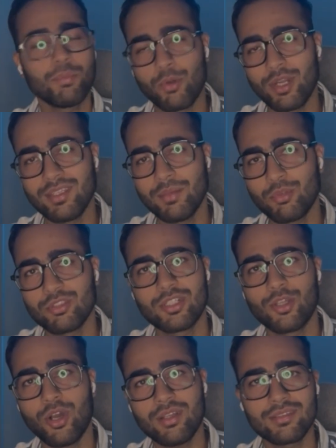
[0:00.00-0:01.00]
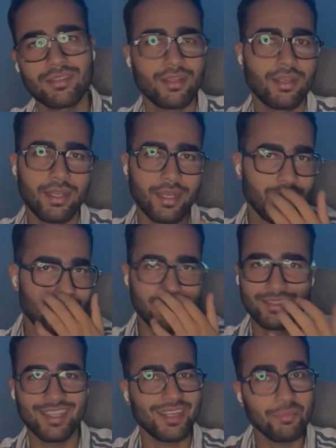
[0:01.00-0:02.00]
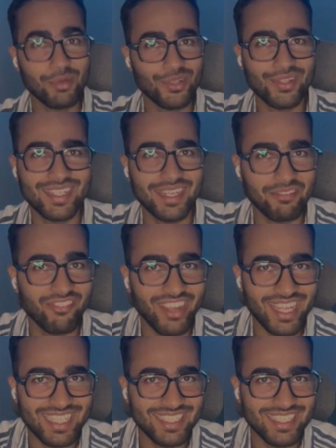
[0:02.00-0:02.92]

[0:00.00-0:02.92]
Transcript: point them to the docs. They're able to create very